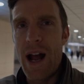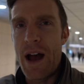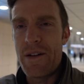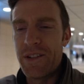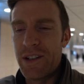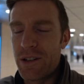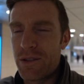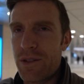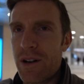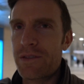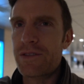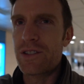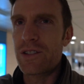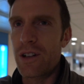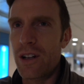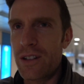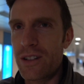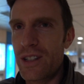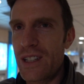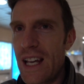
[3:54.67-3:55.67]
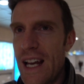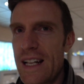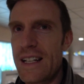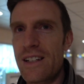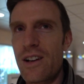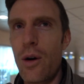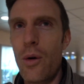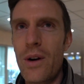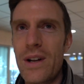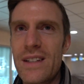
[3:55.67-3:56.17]
having a rough start to
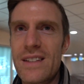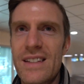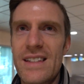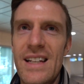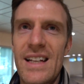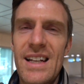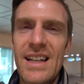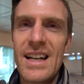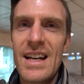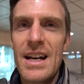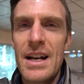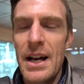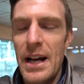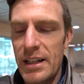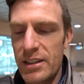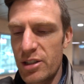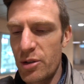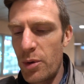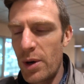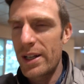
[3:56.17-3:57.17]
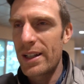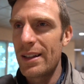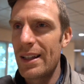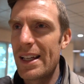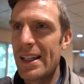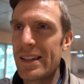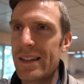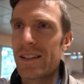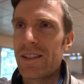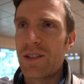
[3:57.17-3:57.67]
getting going today. It's quite
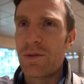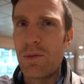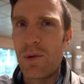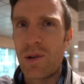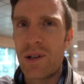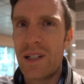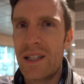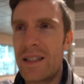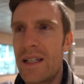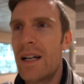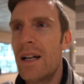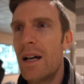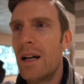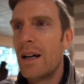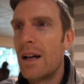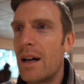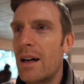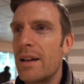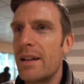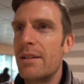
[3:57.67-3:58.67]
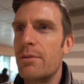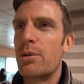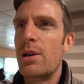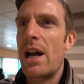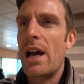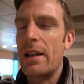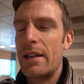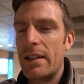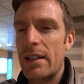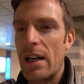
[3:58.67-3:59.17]
late this morning and we're
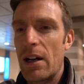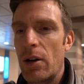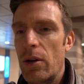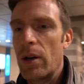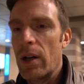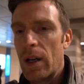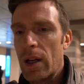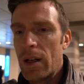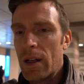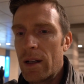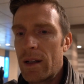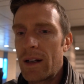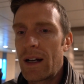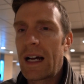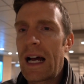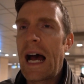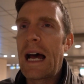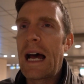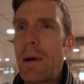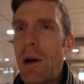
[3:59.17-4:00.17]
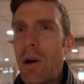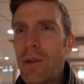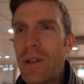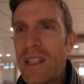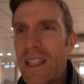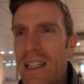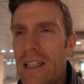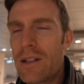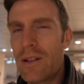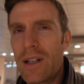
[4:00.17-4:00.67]
heading out. I my
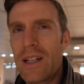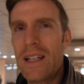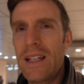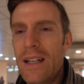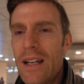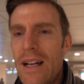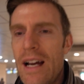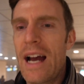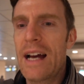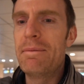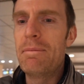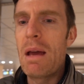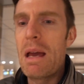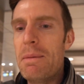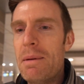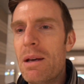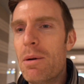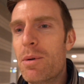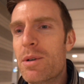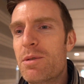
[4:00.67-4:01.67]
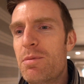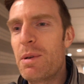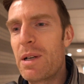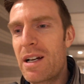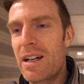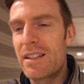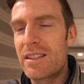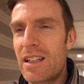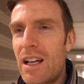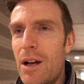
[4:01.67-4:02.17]
onigiri and maybe it was
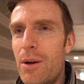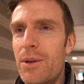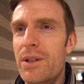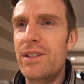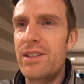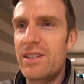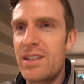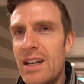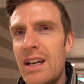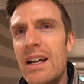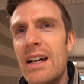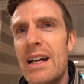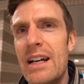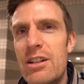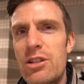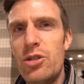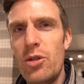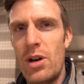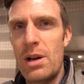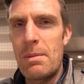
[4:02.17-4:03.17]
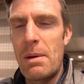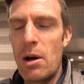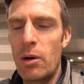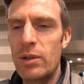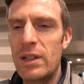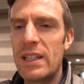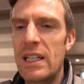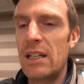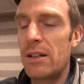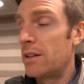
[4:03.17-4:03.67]
because I was enjoying my
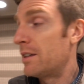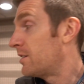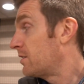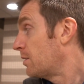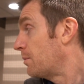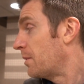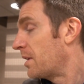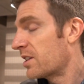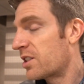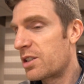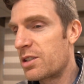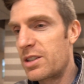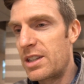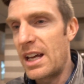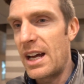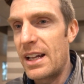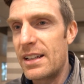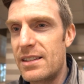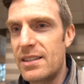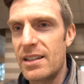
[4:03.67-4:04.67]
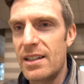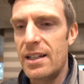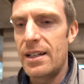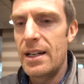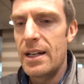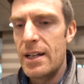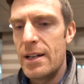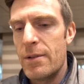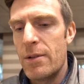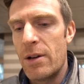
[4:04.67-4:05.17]
onigiri so much that
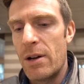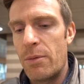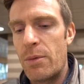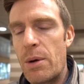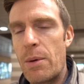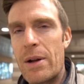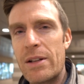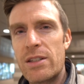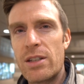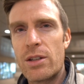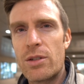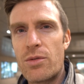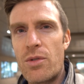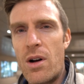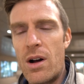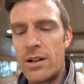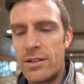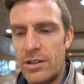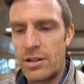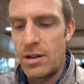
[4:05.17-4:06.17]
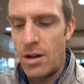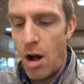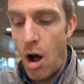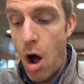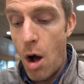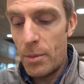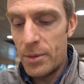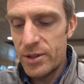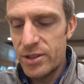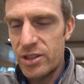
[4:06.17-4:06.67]
we went to
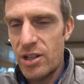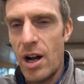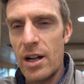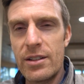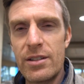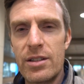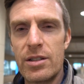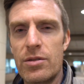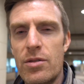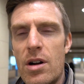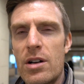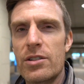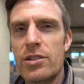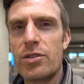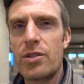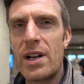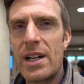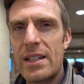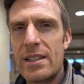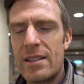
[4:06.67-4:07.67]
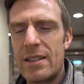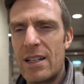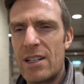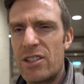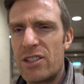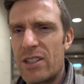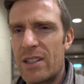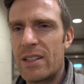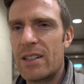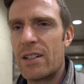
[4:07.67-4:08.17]
almost got to the wrong train
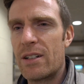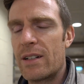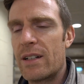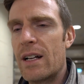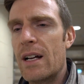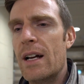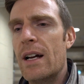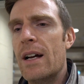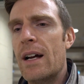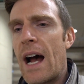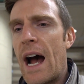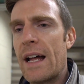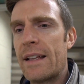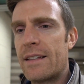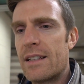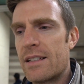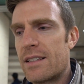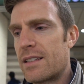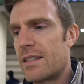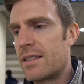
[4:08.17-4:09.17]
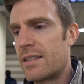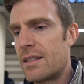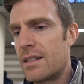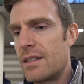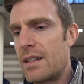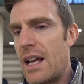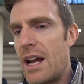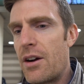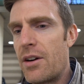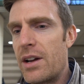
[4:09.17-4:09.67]
station. There, at this
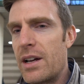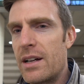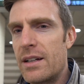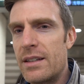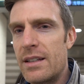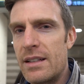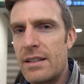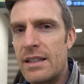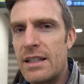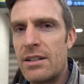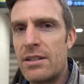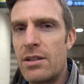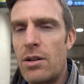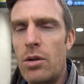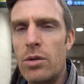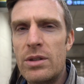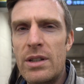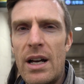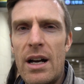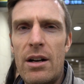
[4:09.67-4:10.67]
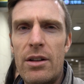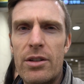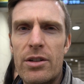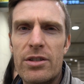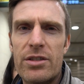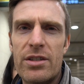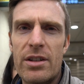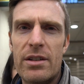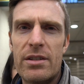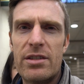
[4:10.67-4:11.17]
area near the hotel,
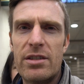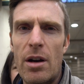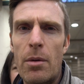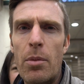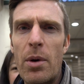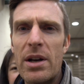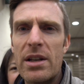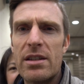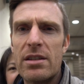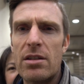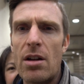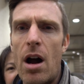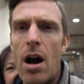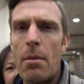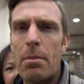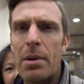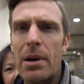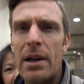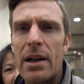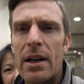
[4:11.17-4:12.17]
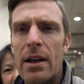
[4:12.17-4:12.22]
there's a subway stop,